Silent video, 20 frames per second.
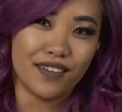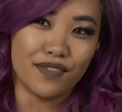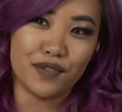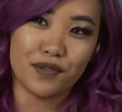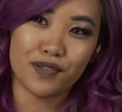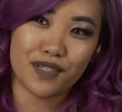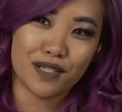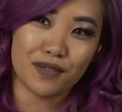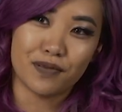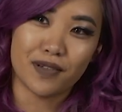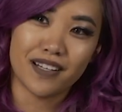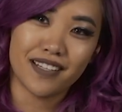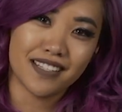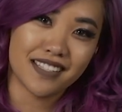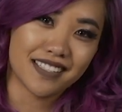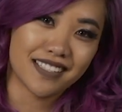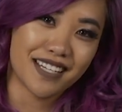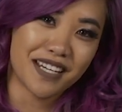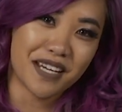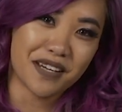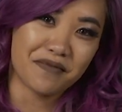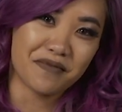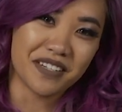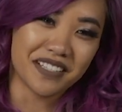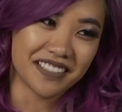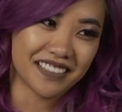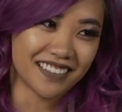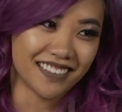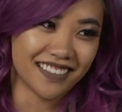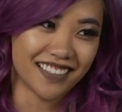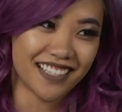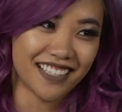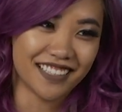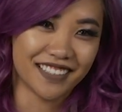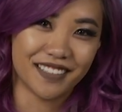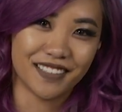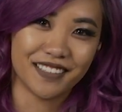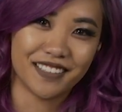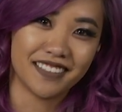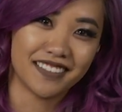If you want to play this game,
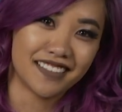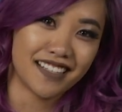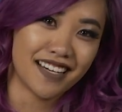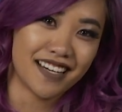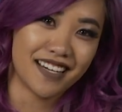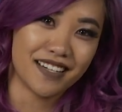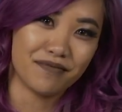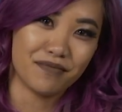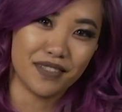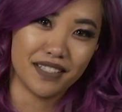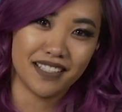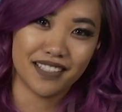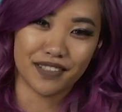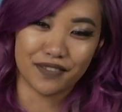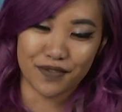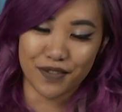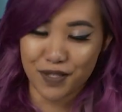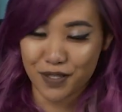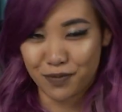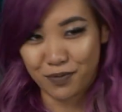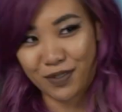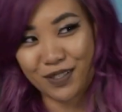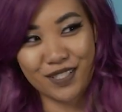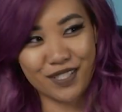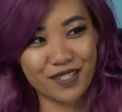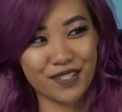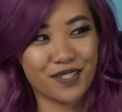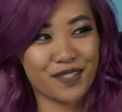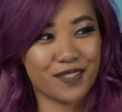get good at being a first-person